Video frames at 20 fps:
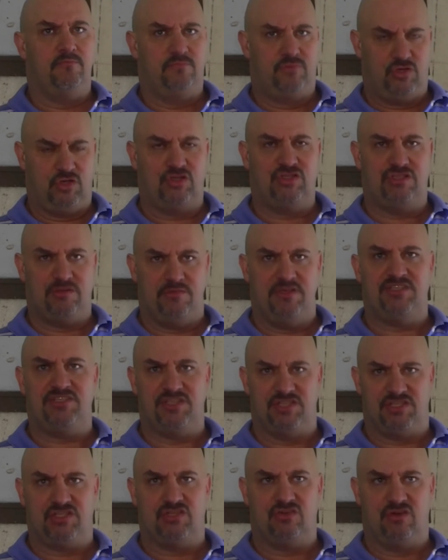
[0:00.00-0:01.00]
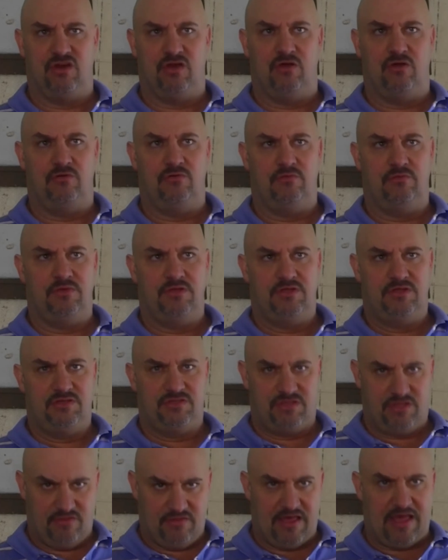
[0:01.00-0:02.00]
took Jimmy Cicero
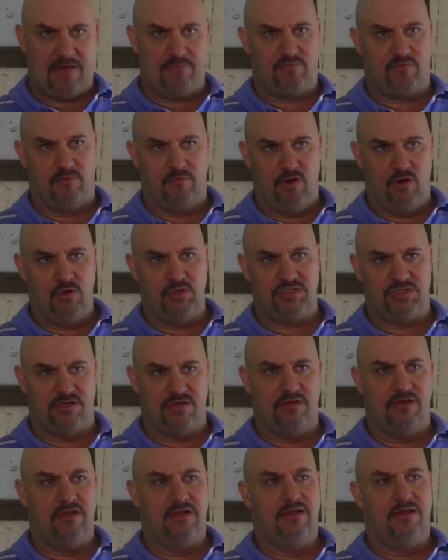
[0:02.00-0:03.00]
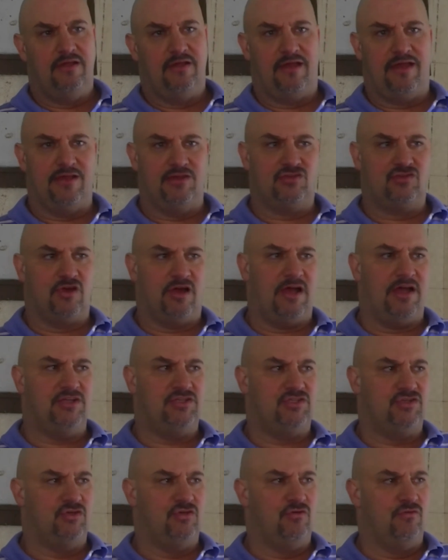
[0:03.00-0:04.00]
to that promotion and tried
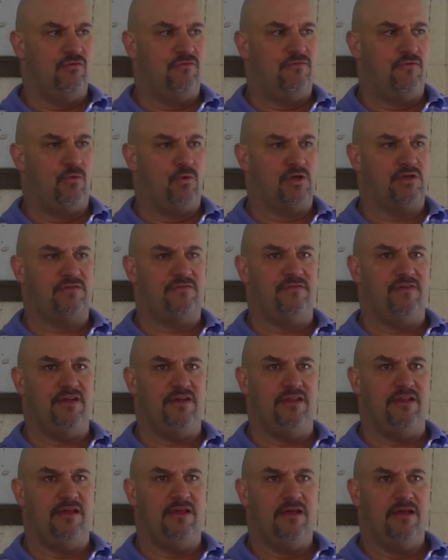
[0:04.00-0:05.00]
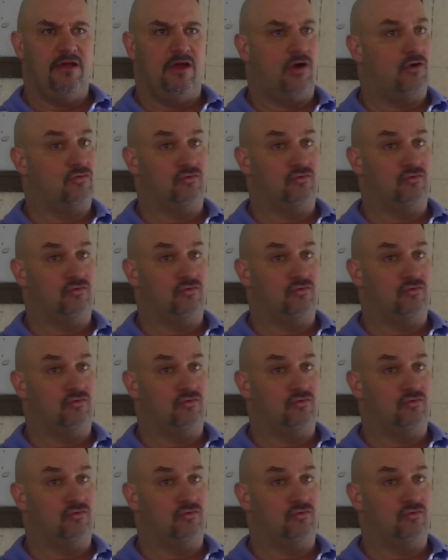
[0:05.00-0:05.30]
to force feed a